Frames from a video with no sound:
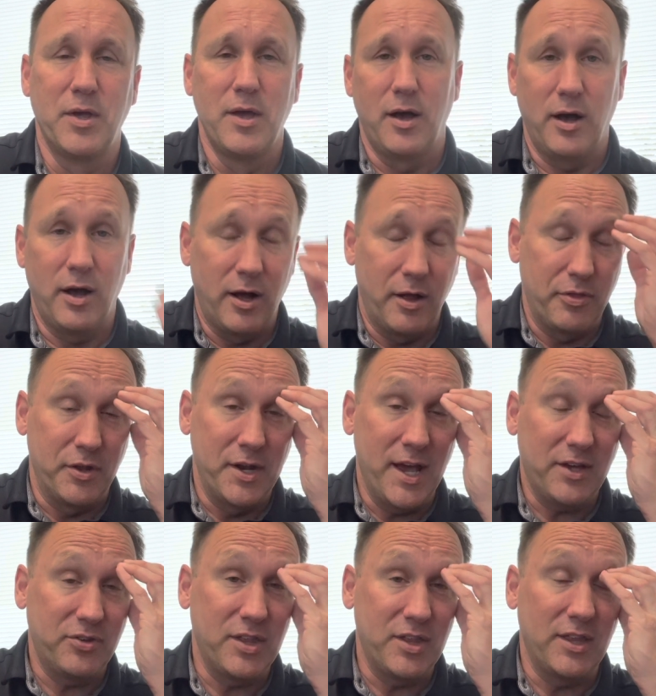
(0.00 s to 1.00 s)
The
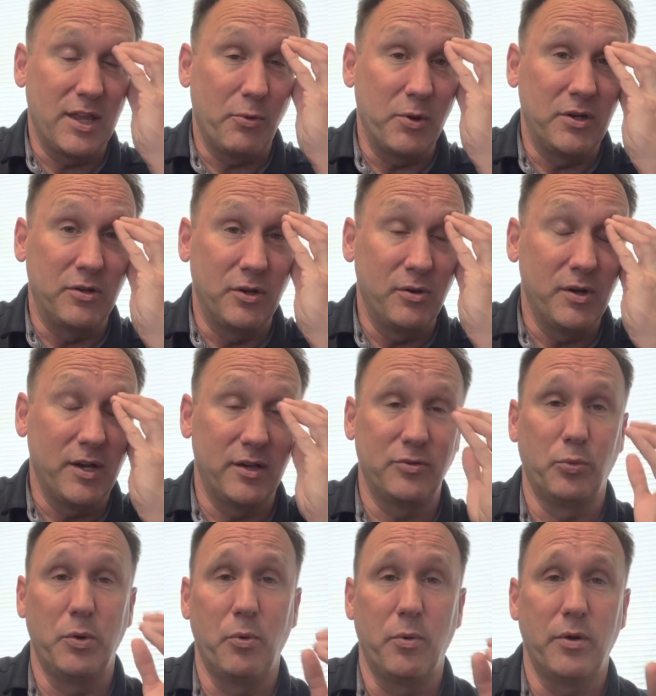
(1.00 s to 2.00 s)
next thing that we do is
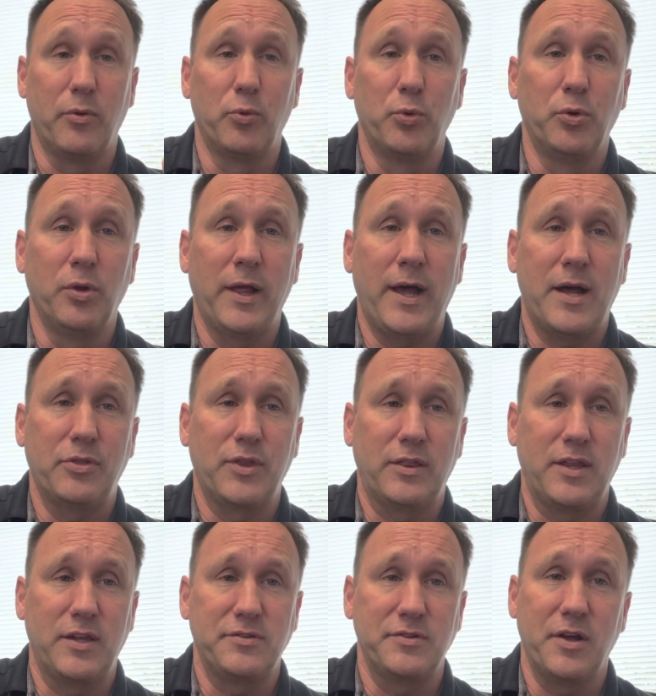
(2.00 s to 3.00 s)
we want to rule out that
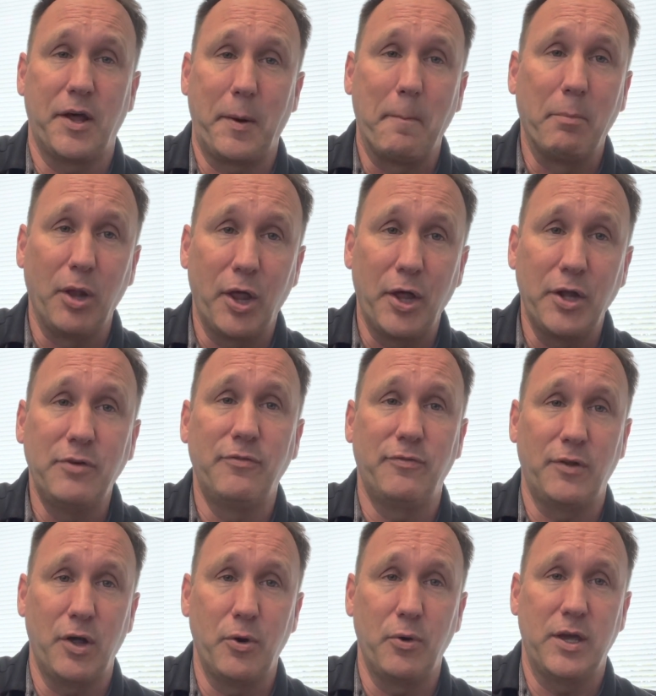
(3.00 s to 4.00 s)
that's not a blood
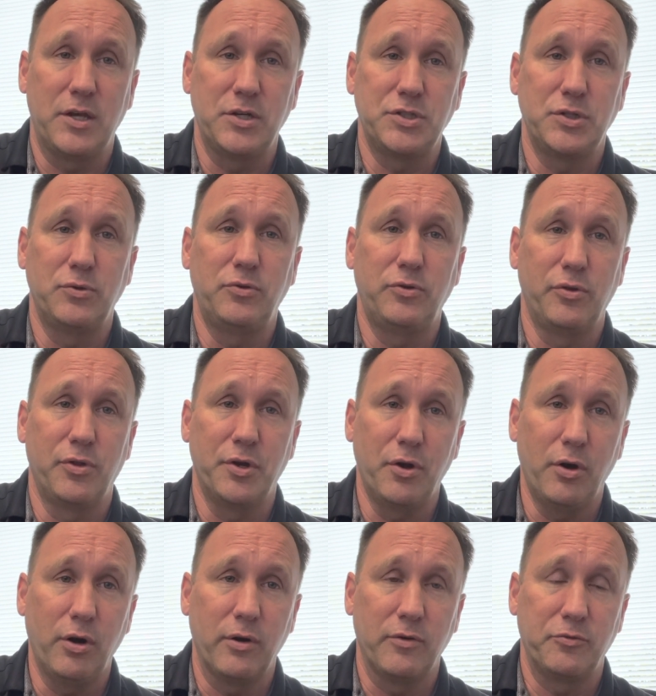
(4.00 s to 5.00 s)
flow issue to the
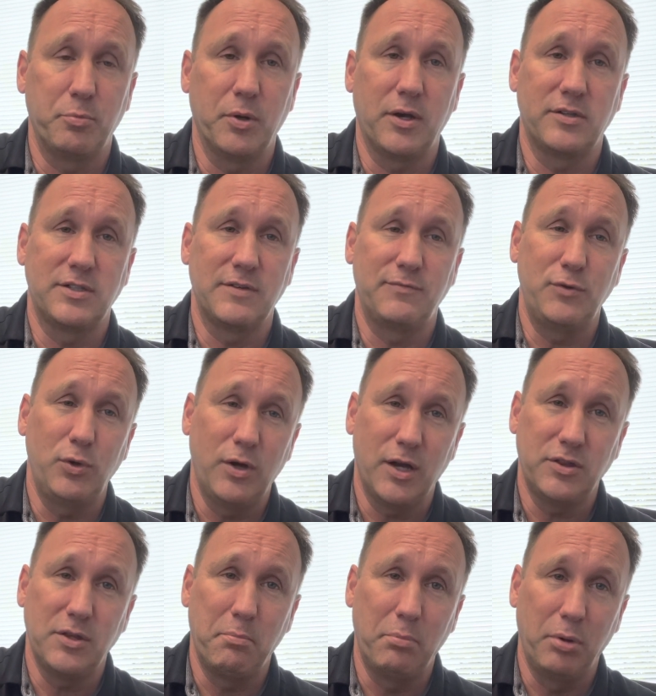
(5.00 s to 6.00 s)
nerves, because if you
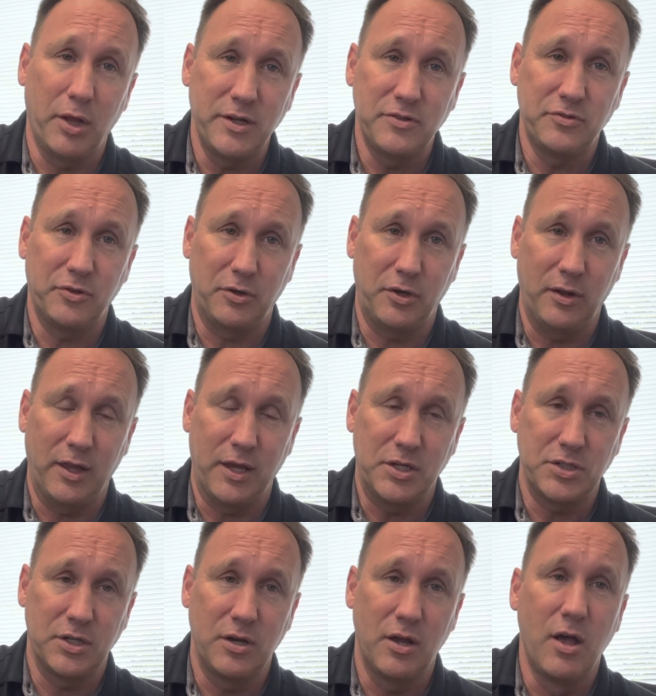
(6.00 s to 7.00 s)
cut the blood
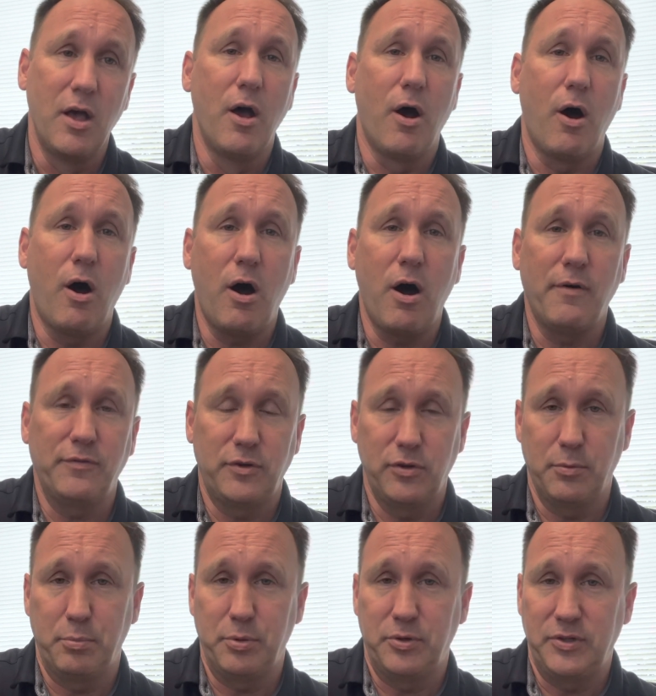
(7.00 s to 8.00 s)
circulation off to
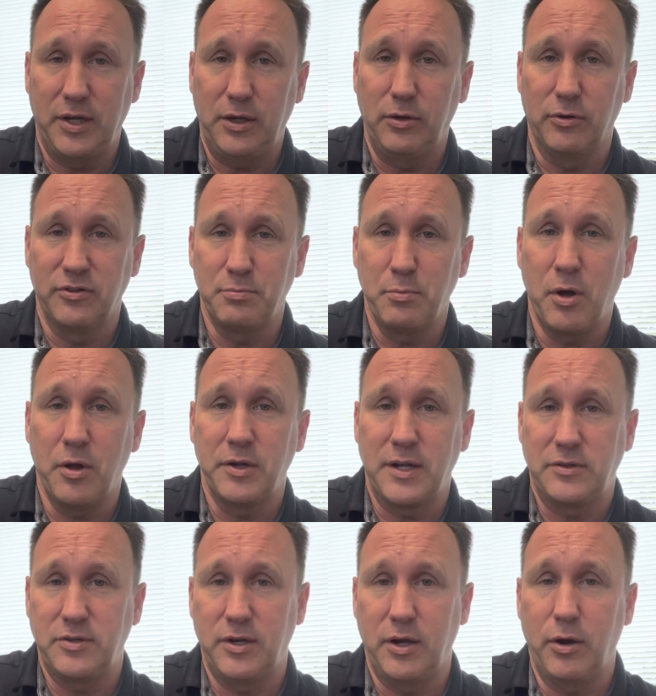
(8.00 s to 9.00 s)
the particular small
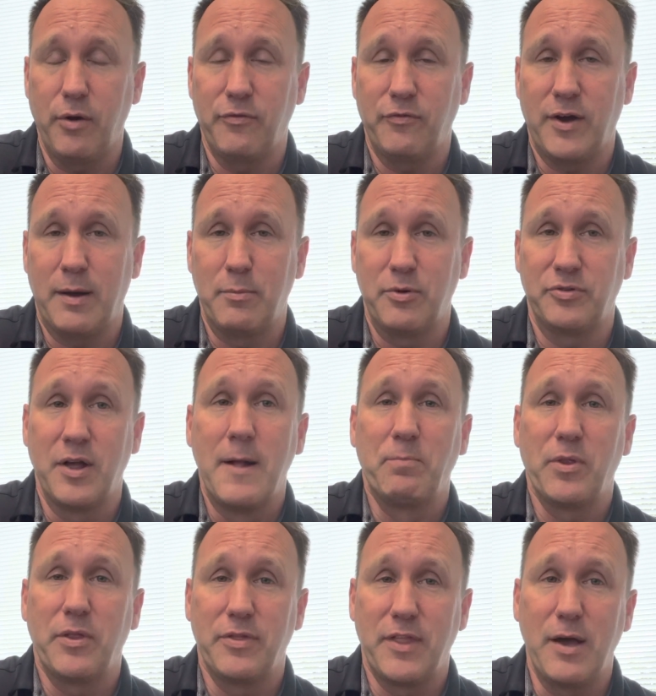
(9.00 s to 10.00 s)
density nerve fibers,
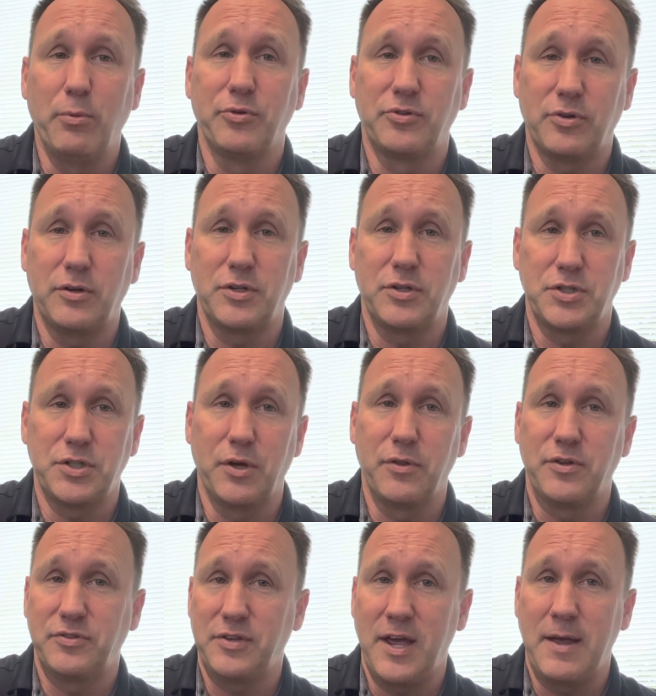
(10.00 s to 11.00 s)
they will start to show the
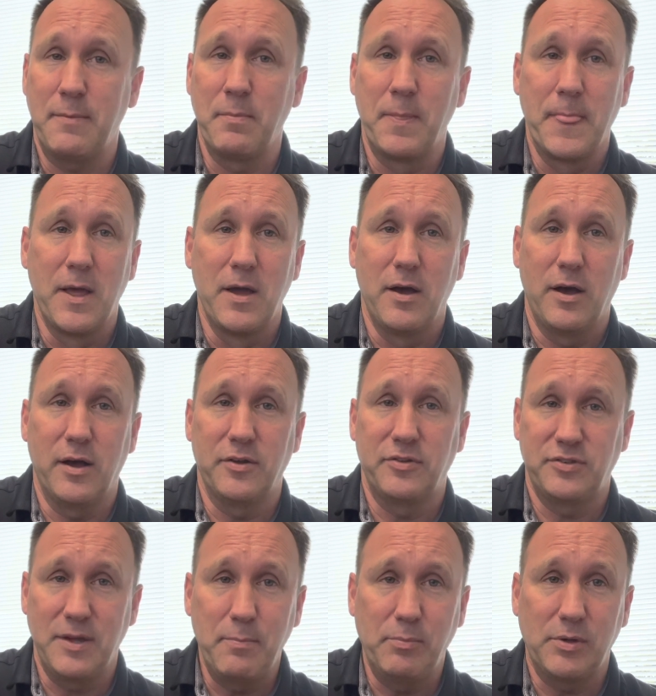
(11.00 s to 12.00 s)
same
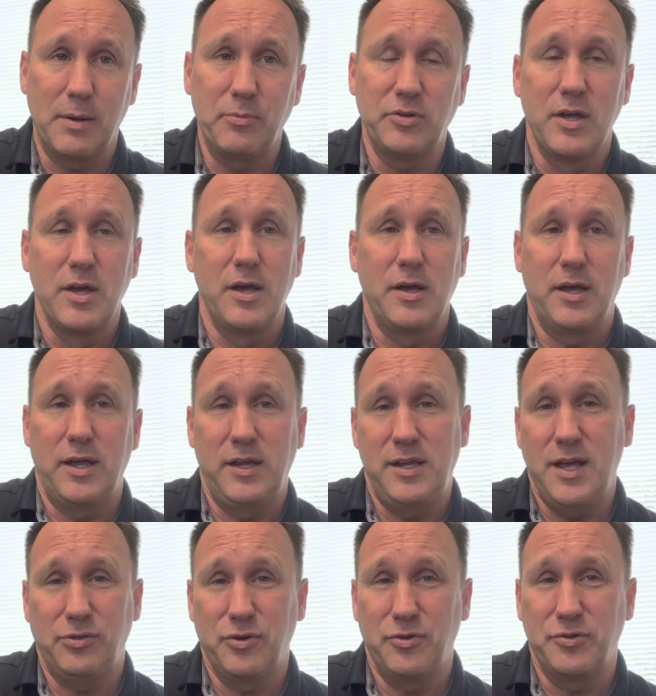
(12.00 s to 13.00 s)
symptoms,
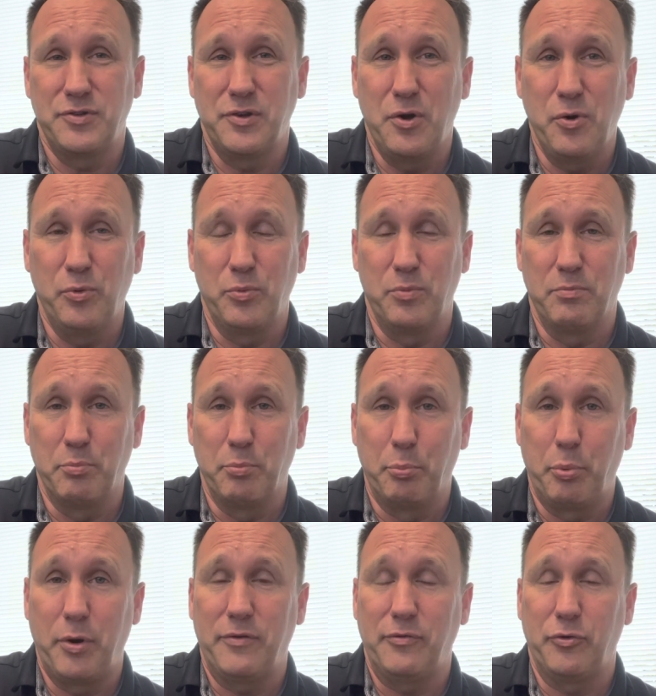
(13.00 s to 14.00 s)
yet there's no
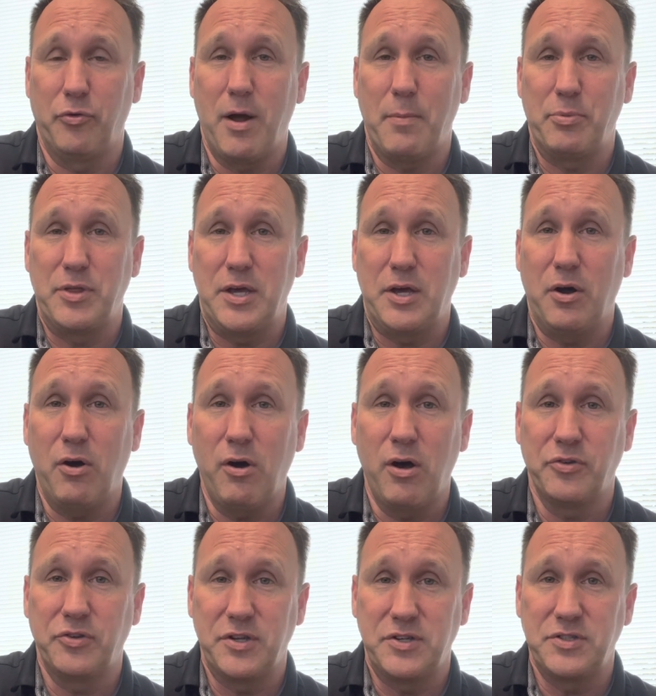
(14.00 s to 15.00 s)
peripheral neuropathy
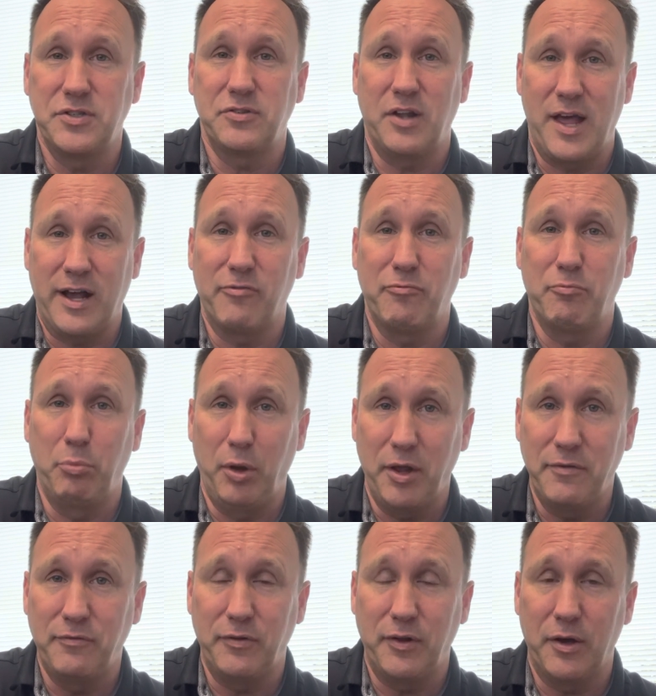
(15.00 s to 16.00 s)
cause, it's just lack of
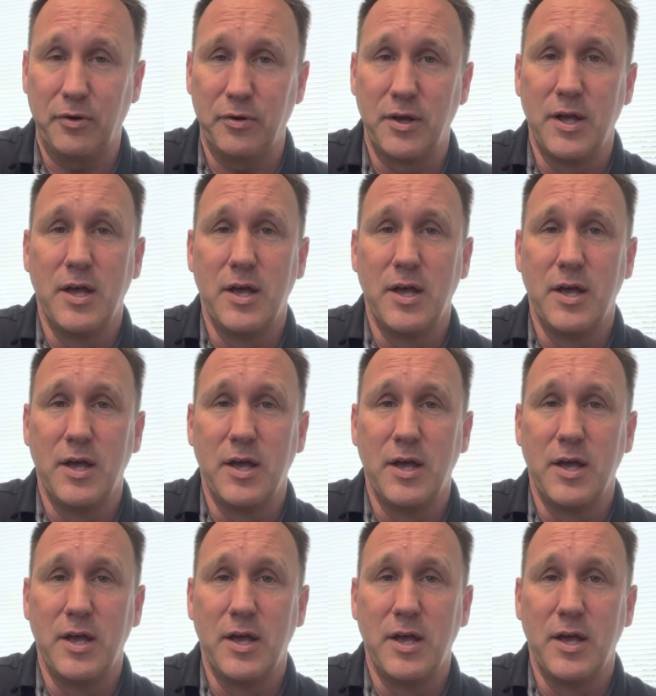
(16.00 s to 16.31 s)
blood flow.